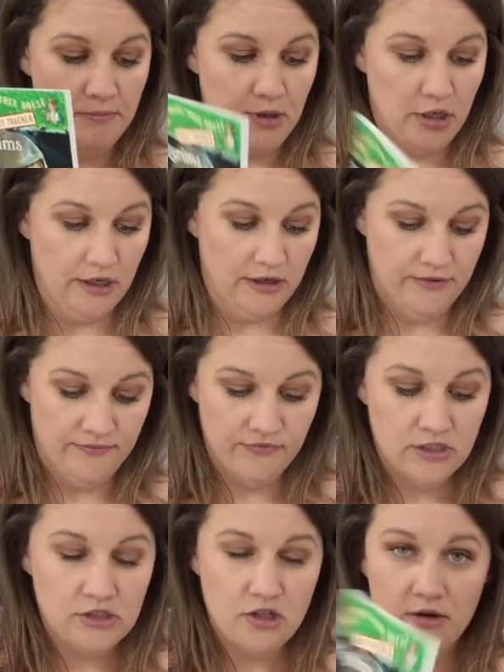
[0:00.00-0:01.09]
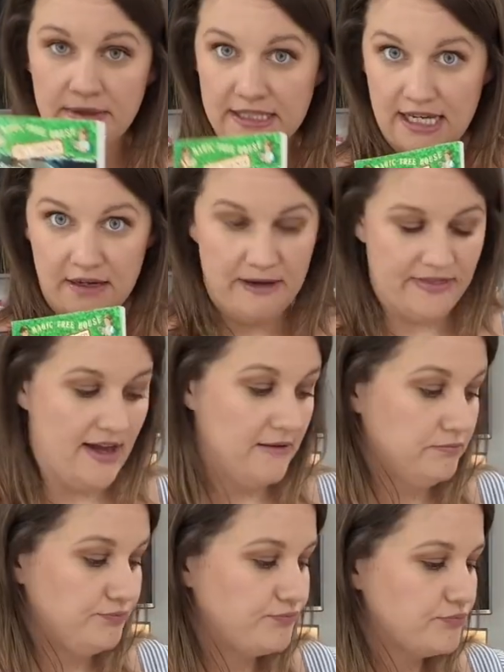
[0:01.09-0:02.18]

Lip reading: book. So I'm excited about that.